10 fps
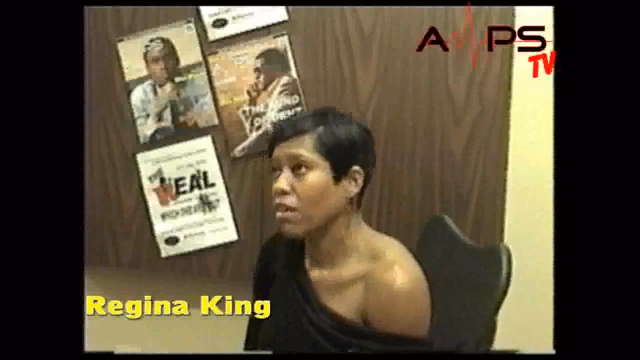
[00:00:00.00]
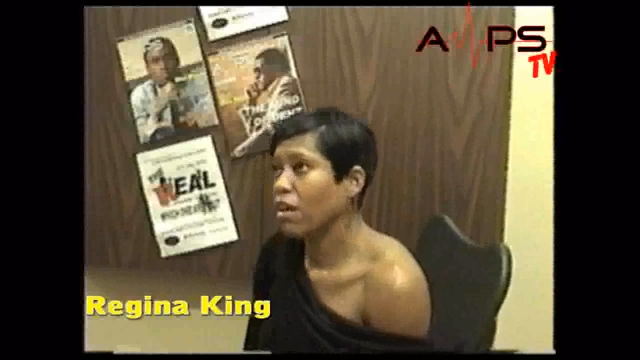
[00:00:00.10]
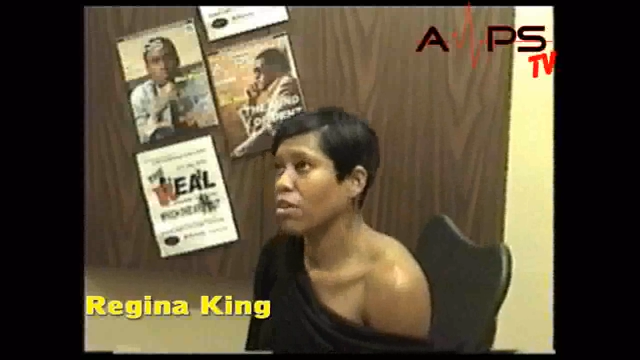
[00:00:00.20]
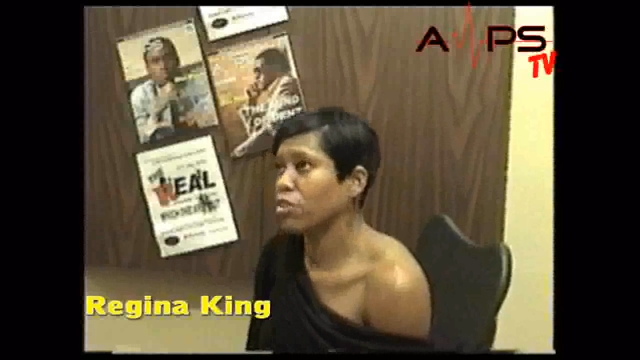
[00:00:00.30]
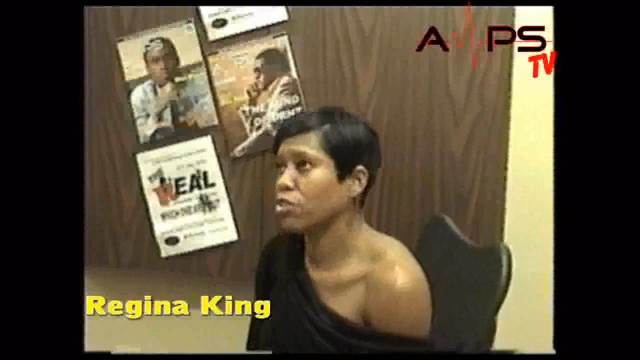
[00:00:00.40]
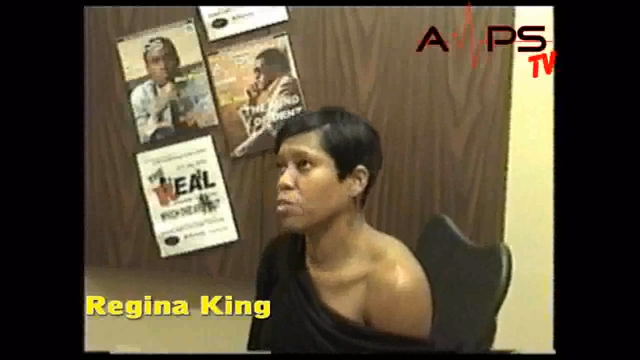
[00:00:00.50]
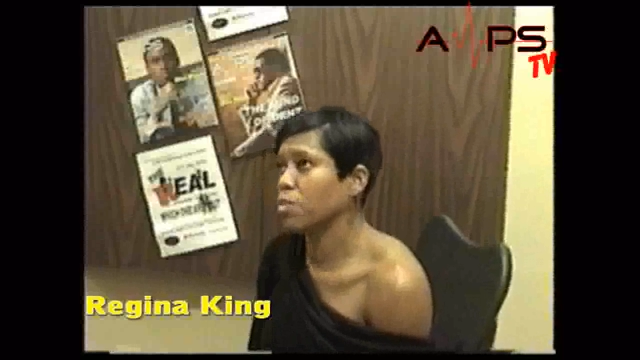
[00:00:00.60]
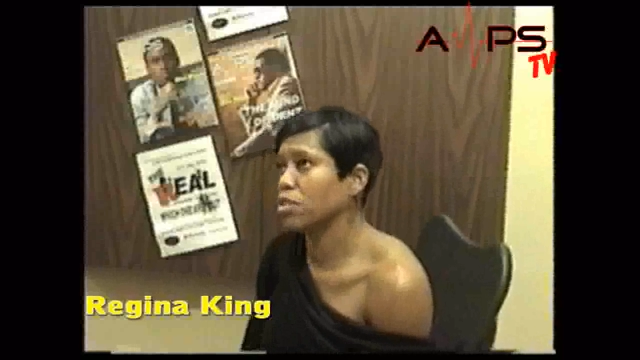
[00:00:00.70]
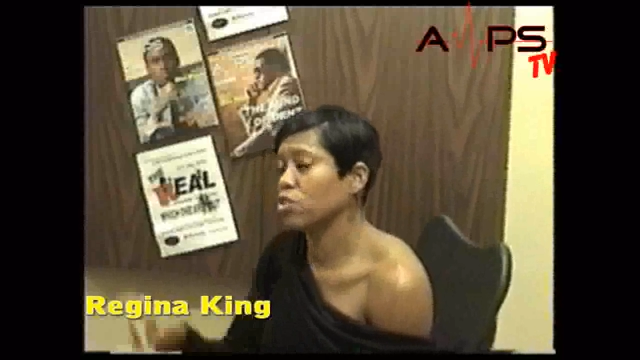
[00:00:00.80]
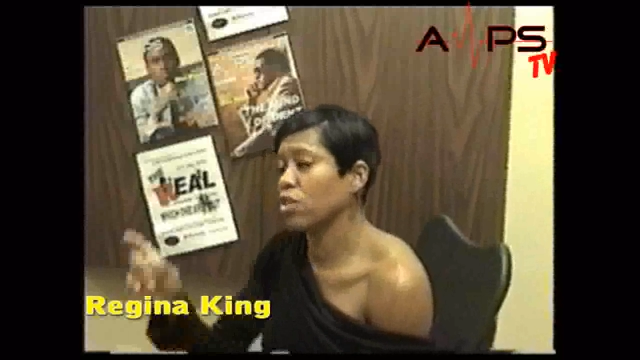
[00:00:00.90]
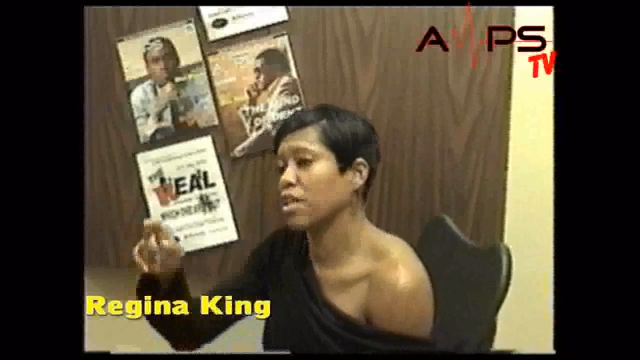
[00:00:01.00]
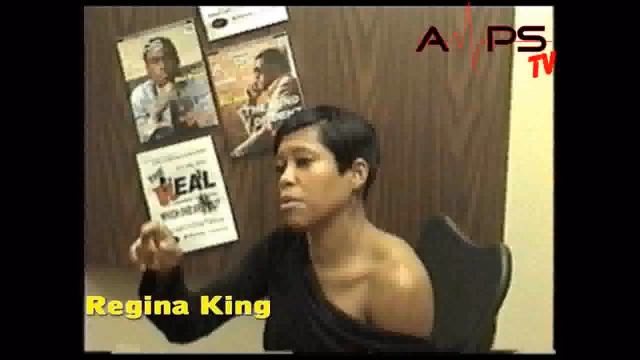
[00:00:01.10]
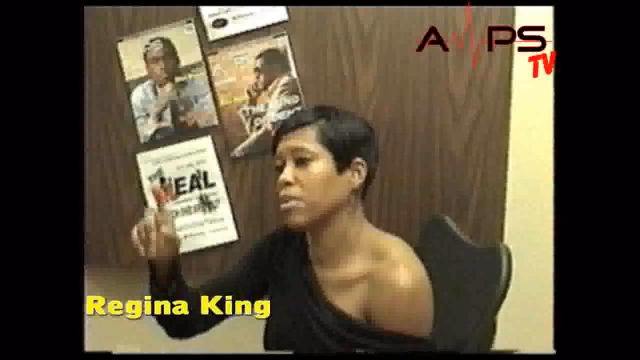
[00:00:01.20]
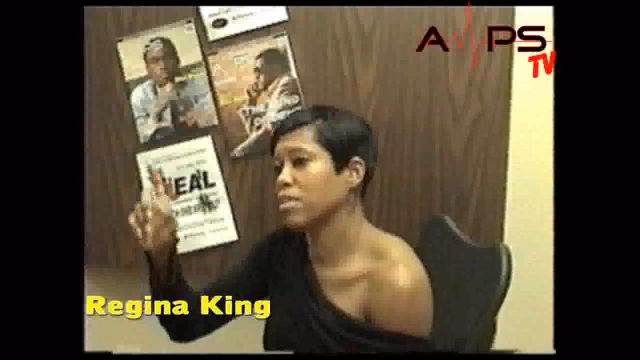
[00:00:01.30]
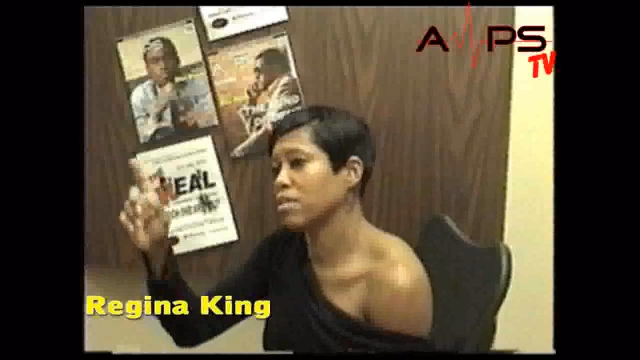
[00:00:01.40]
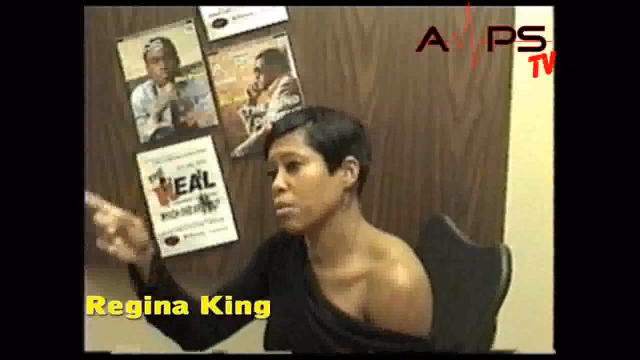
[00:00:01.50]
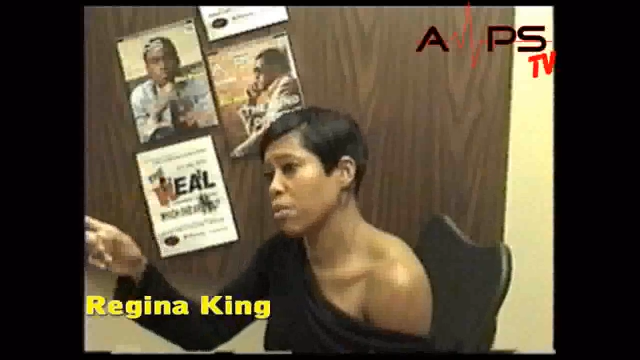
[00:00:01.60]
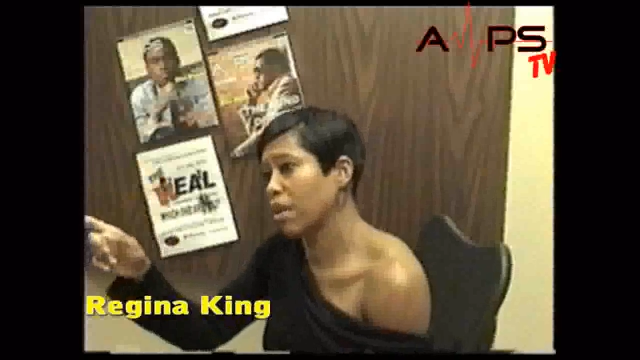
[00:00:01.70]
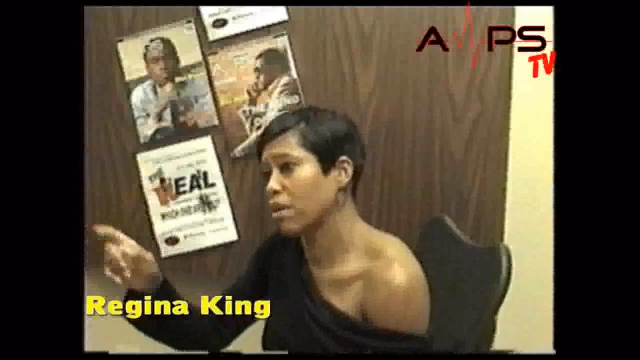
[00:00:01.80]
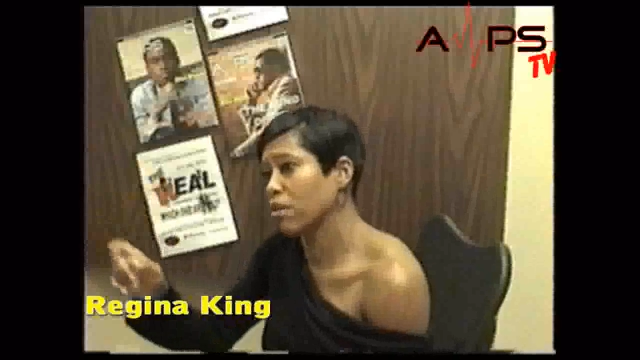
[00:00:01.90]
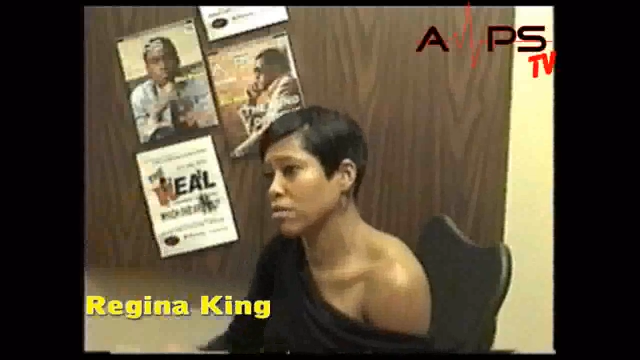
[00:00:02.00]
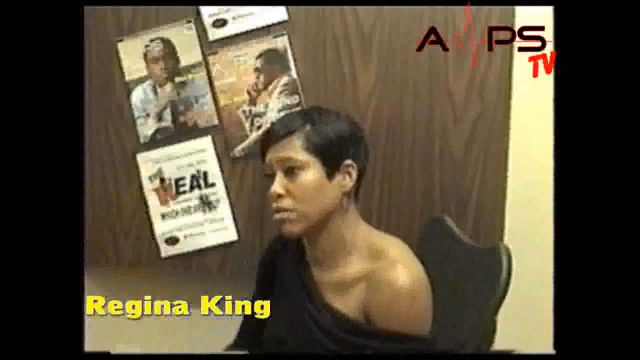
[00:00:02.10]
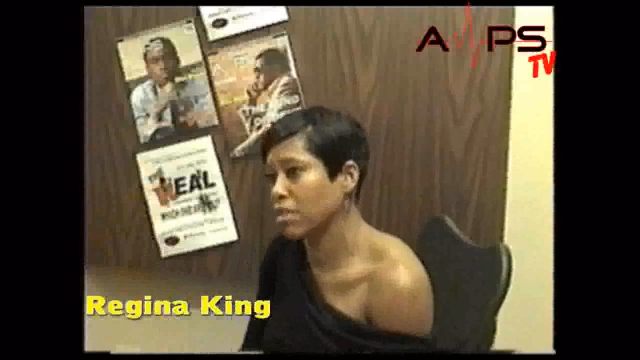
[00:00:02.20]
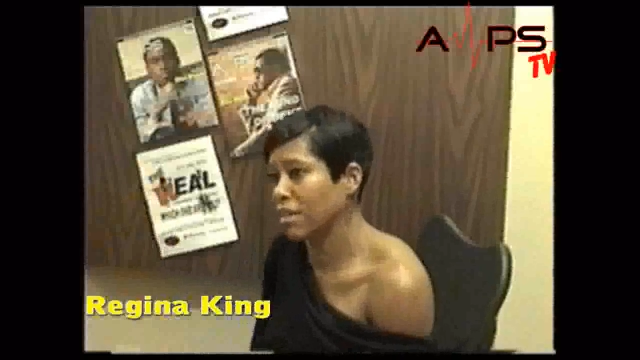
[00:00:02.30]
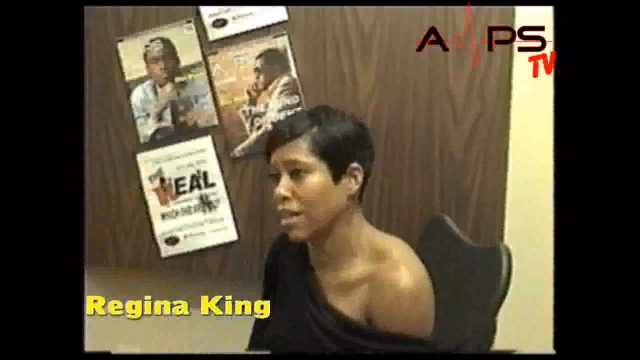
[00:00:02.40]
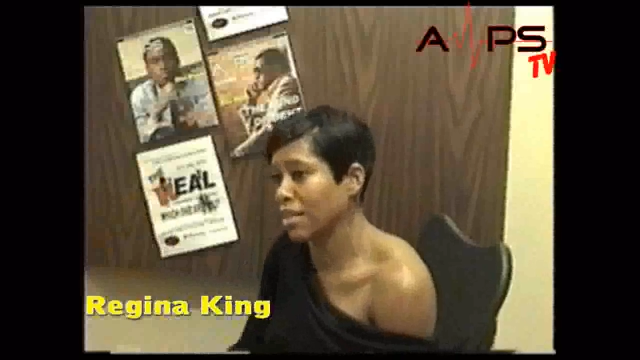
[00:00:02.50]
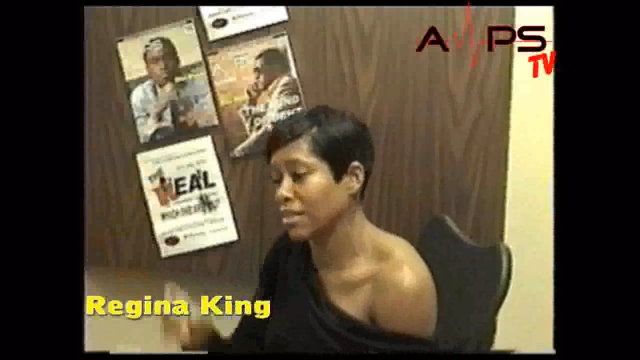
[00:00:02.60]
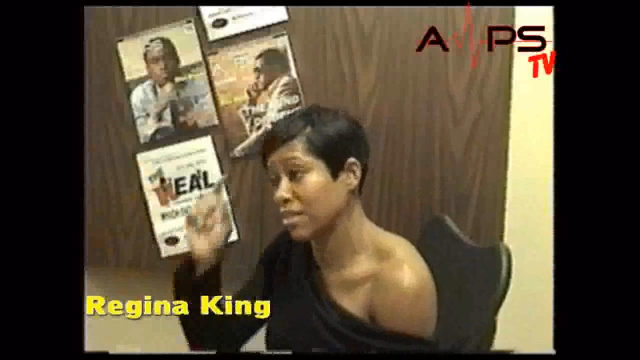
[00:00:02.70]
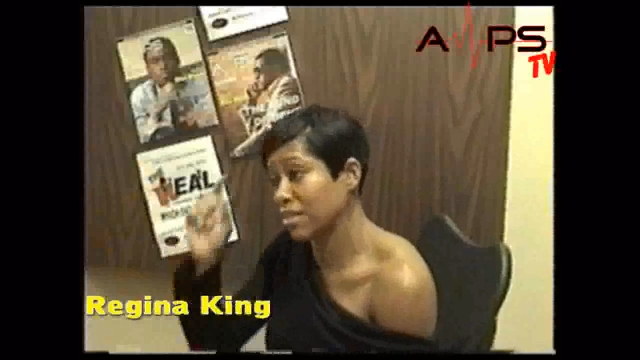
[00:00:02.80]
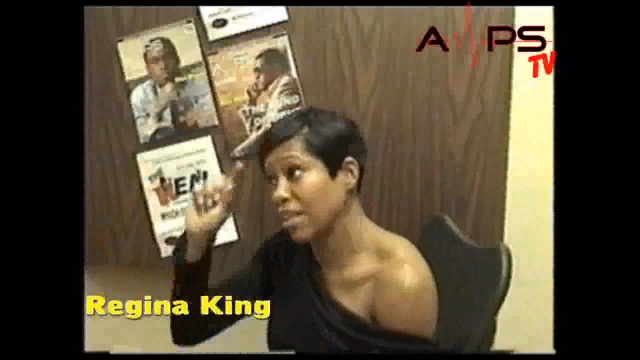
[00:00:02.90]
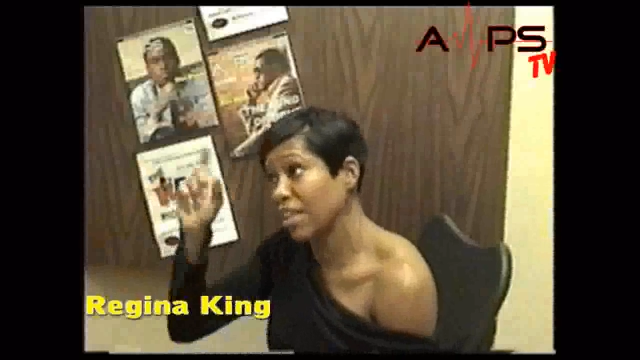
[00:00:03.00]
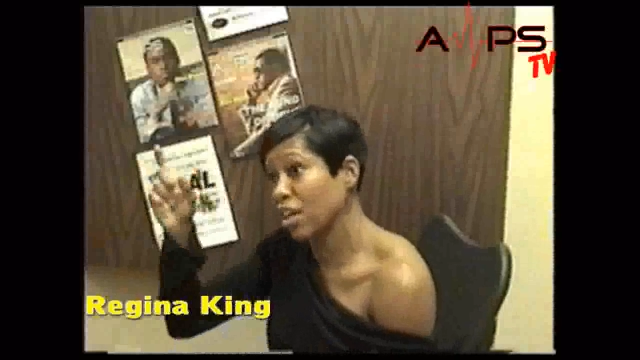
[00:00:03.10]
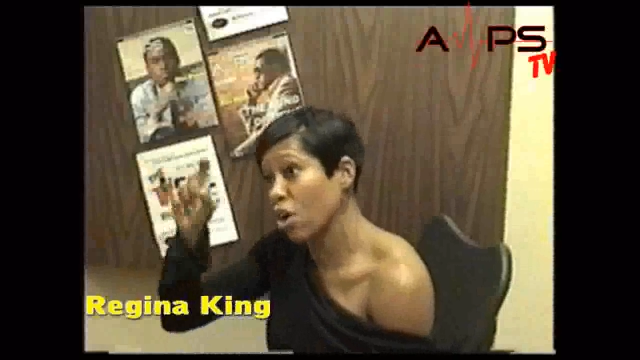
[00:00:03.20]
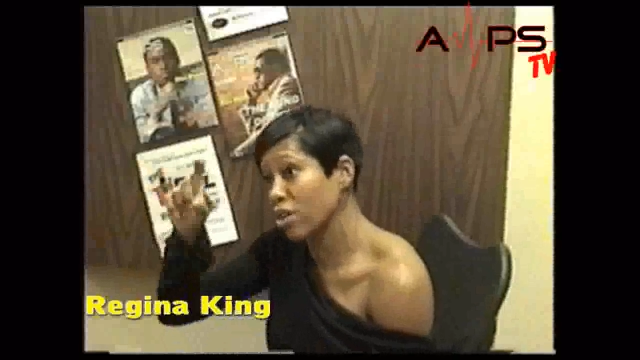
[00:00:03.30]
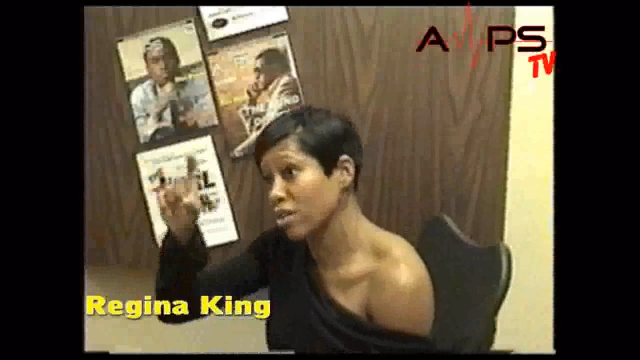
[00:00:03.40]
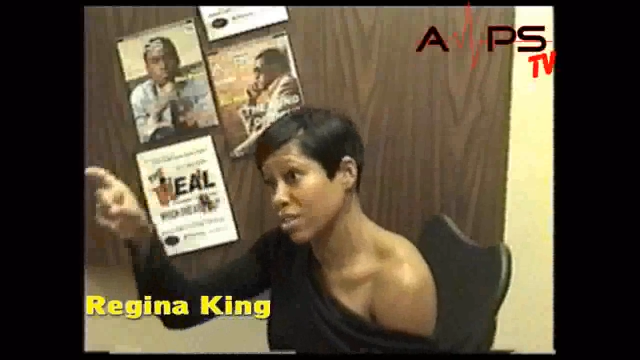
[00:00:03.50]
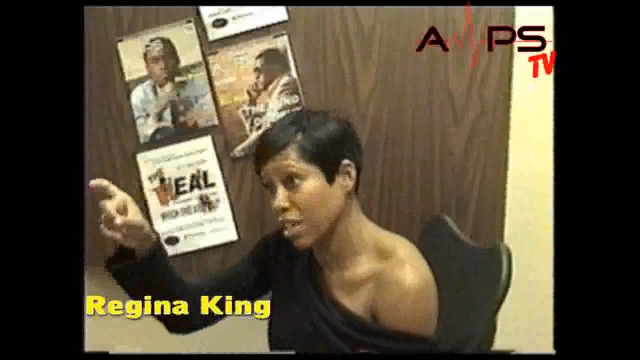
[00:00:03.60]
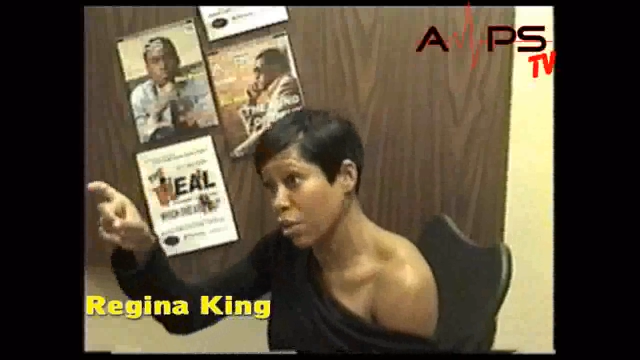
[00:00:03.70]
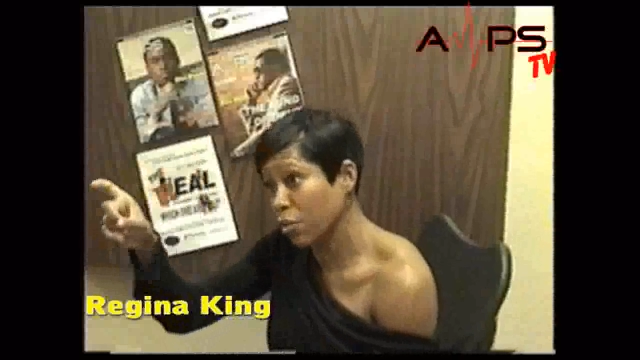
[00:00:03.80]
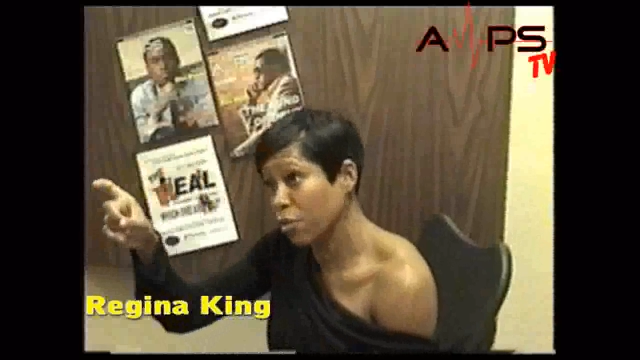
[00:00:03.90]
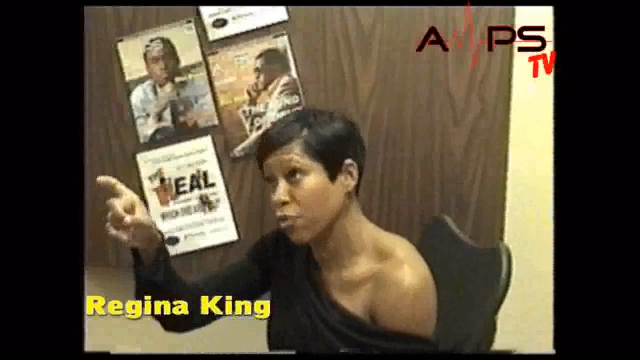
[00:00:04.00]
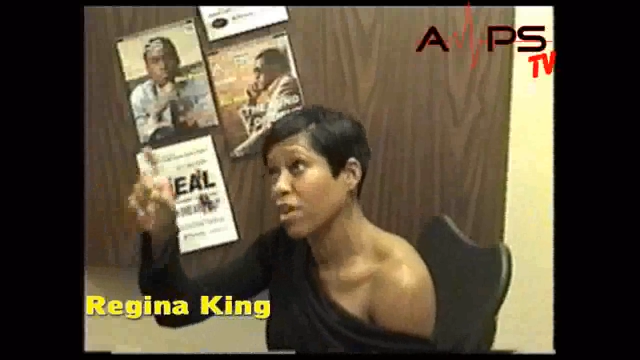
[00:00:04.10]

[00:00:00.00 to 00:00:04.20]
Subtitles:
are too busy trying to be someone else and not seeing ourselves